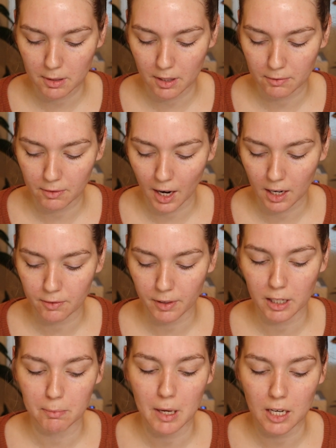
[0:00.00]
me of kind of
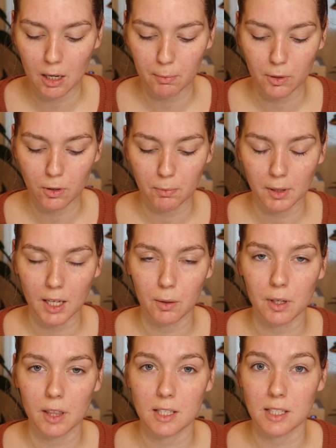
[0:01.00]
like makeup you would play
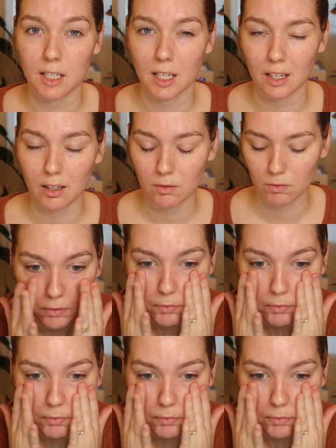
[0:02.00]
with as a kid.